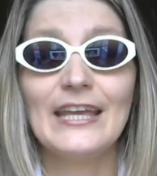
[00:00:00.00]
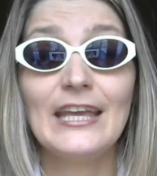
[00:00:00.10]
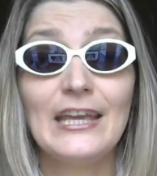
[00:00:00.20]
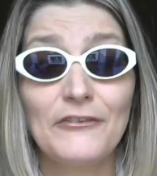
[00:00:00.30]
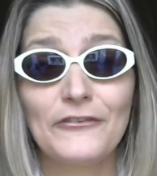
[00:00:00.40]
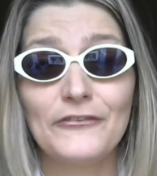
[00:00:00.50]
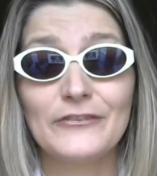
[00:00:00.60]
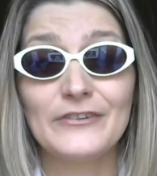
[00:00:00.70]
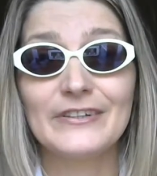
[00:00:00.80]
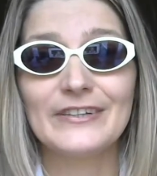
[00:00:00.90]
if
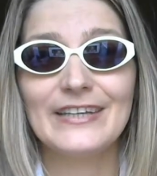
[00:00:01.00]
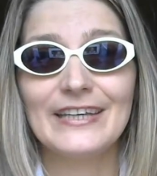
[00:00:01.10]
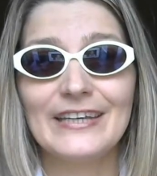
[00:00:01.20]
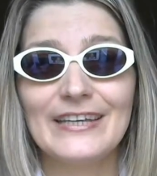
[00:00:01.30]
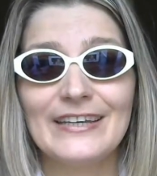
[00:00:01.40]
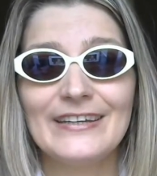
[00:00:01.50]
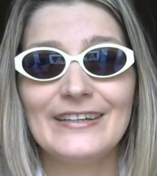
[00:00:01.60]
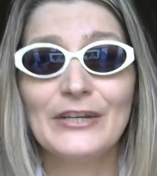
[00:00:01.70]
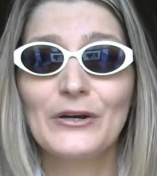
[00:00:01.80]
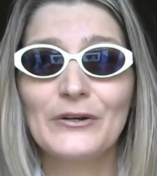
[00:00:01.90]

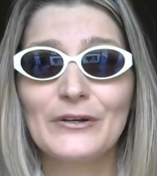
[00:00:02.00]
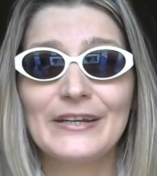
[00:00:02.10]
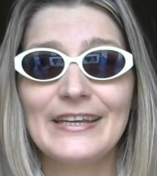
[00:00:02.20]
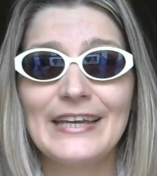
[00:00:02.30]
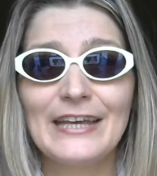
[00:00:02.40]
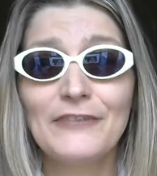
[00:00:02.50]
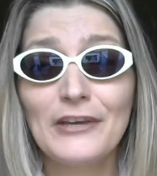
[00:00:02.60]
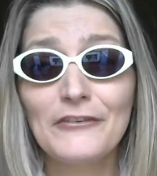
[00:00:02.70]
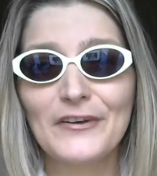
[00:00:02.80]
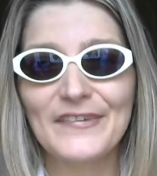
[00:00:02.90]

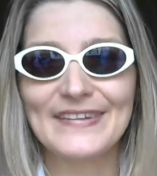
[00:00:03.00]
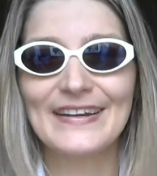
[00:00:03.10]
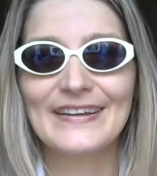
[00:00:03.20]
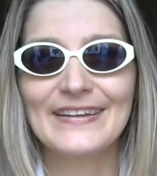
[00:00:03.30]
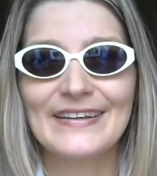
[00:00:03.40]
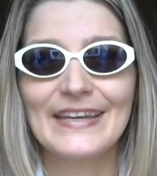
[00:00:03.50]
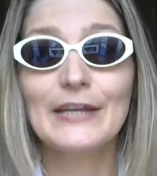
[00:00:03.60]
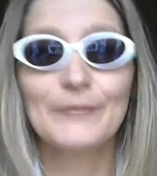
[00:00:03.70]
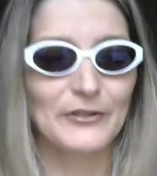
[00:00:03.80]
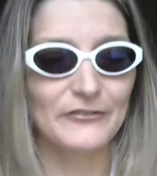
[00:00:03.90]
you're stuck
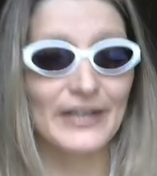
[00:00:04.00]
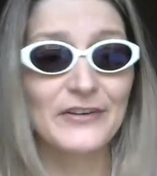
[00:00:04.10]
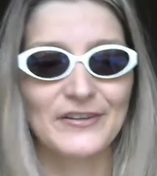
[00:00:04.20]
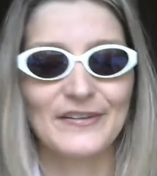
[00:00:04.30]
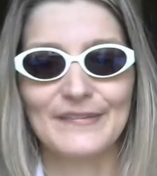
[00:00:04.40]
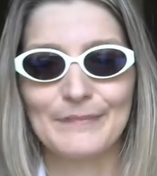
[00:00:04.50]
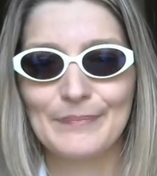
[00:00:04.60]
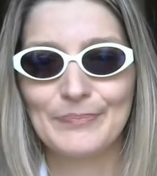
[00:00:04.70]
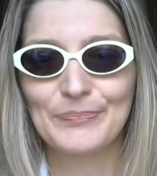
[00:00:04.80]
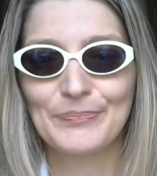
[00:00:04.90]
in perfectionism,
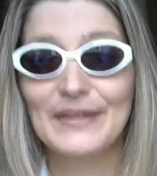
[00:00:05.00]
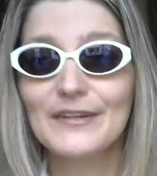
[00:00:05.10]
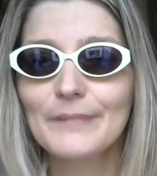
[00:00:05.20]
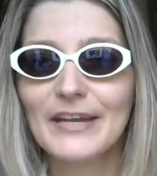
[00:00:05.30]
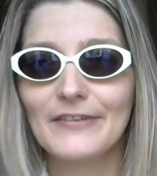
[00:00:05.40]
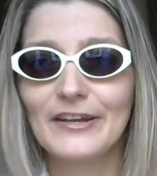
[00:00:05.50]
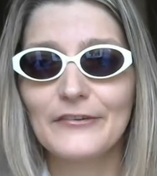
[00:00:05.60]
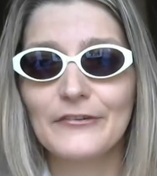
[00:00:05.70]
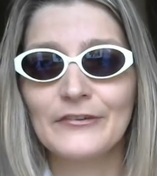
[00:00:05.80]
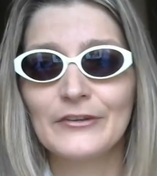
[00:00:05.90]
here's my
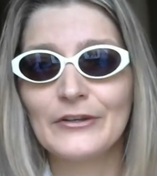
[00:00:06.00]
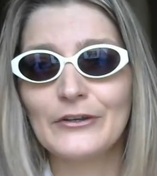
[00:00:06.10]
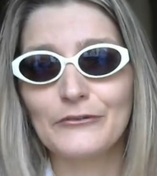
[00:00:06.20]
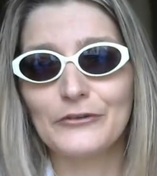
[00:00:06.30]
advice for